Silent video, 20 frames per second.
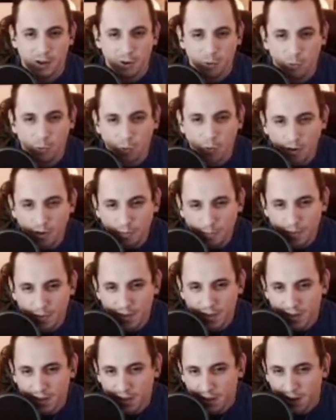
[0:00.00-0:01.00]
One
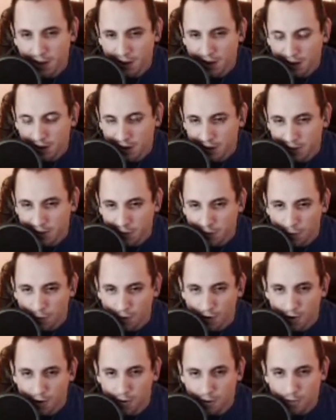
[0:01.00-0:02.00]
being
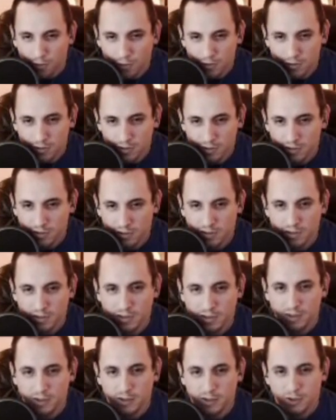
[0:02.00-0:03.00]
Ikoro,
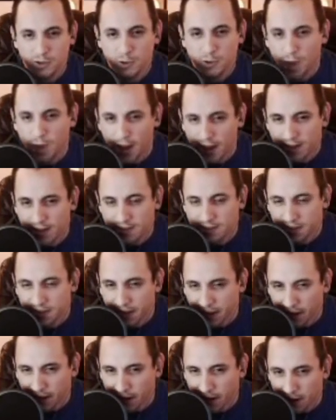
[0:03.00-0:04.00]
who has
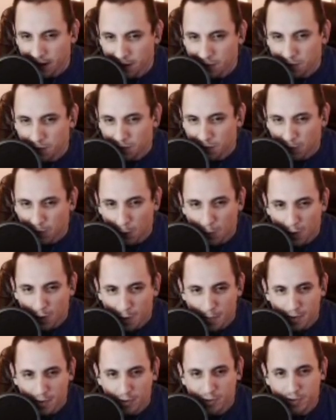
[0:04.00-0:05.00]
a float
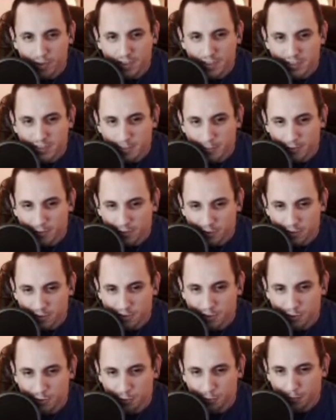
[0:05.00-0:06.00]
ability similar
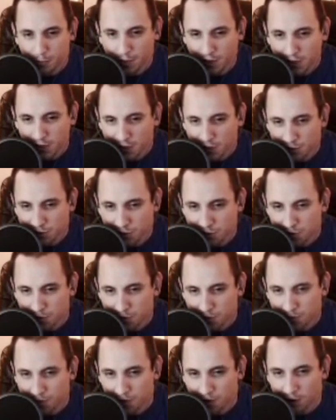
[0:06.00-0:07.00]
to Peach
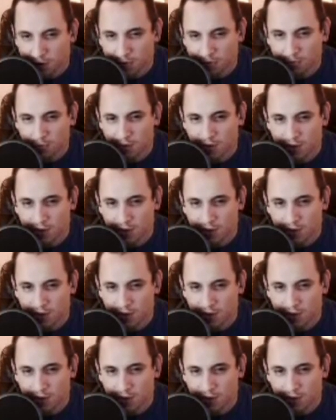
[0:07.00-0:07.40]
from